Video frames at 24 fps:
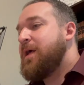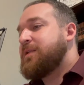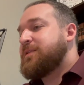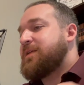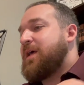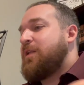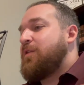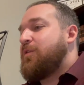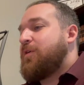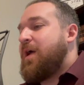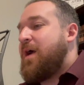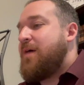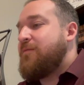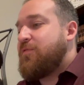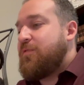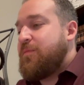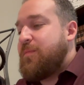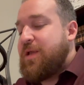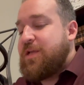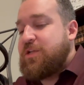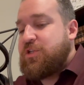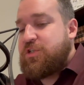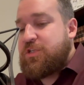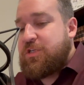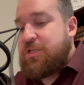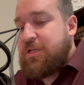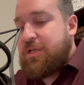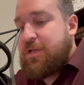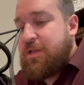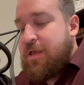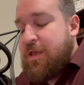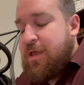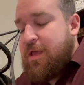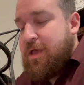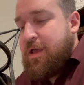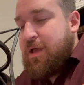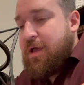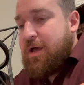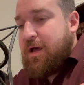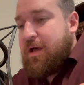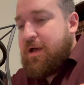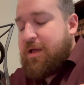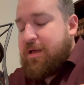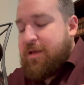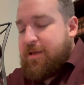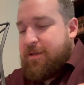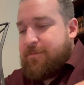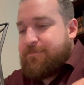title confirmation
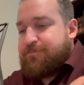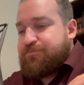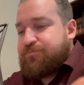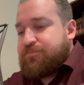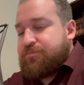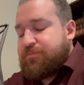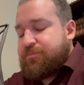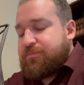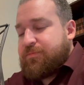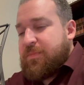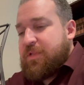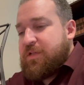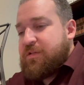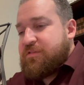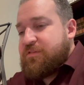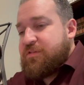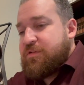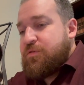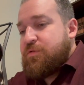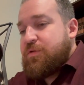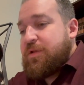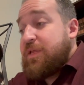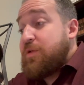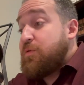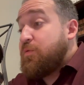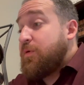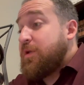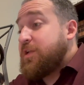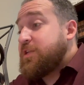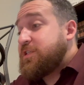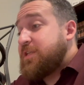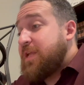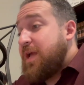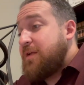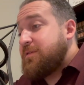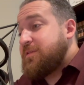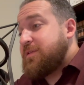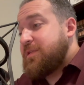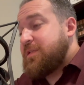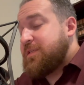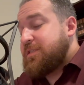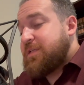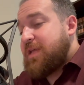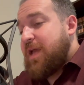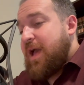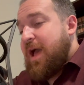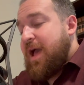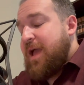suit, he reached out to
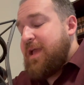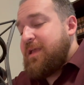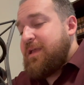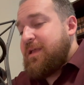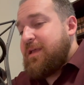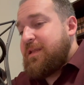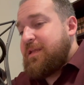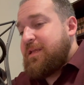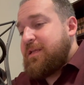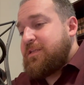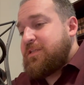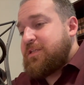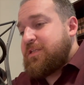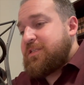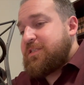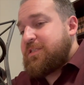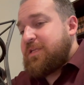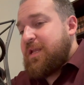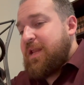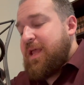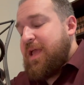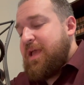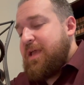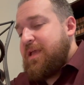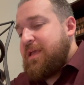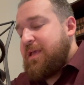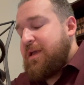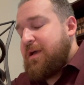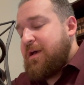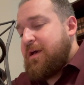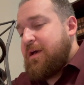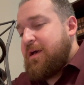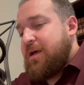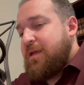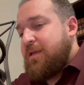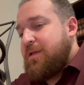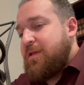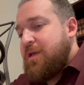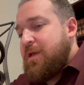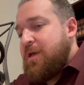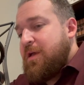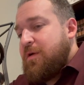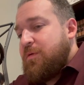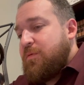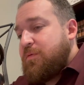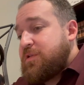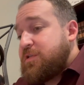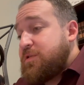this guy and he just said, hey,
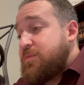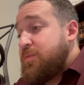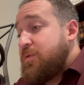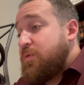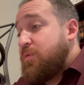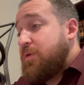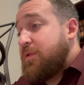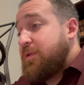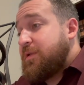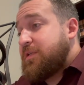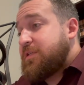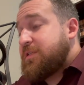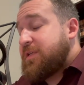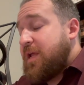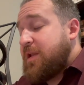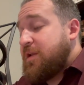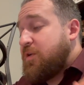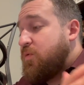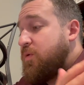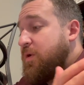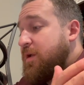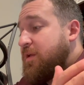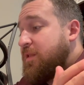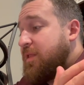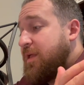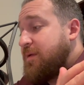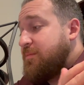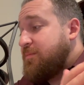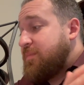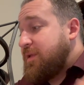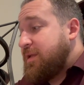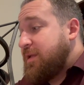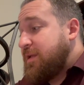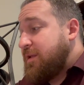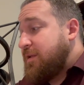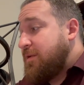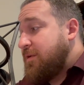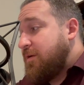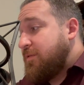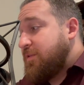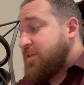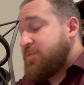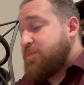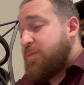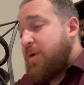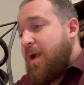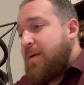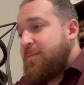would you be willing to sign a quit claim deed on
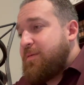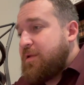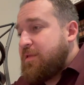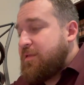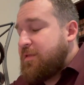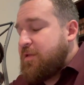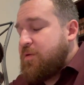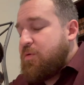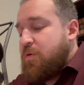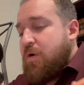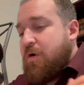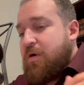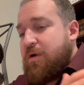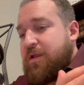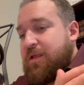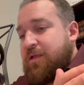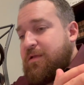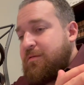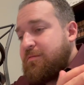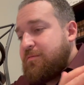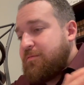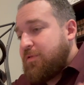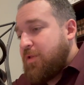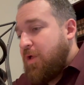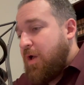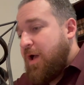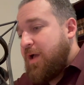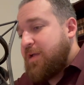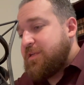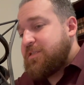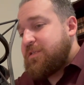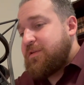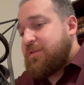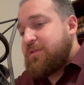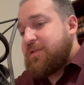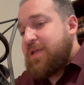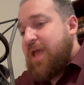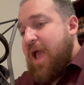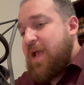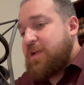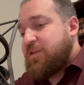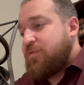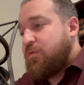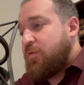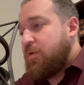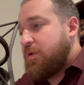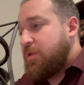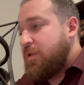this property that you already lost a tax
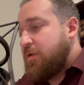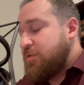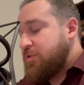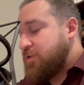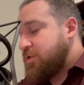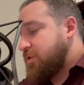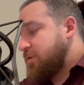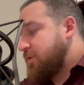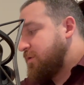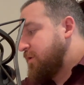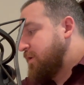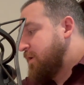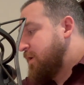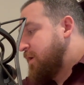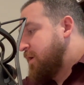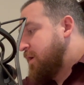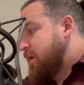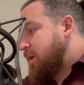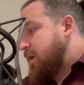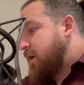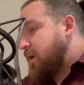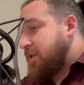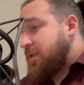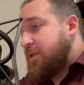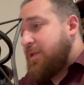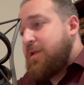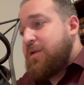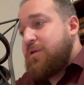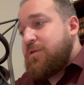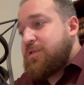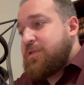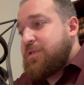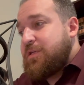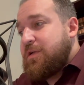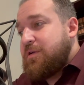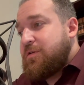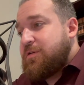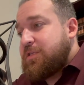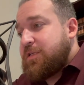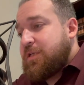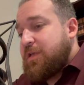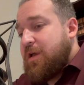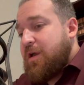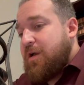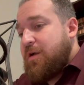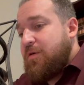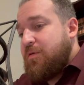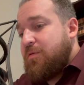foreclosure years and years
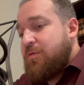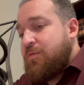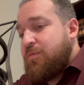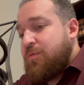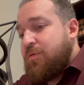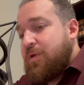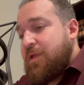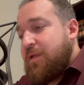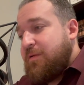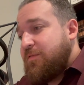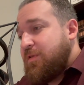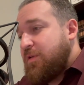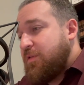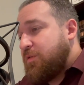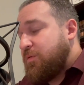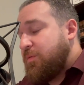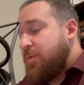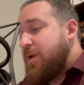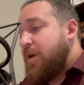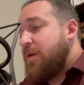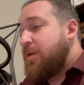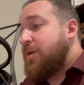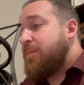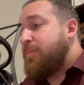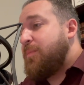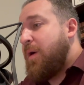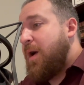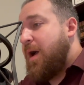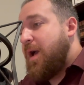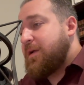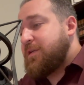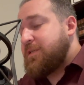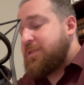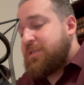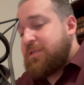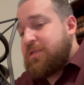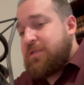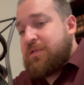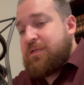ago? We'll give you $300.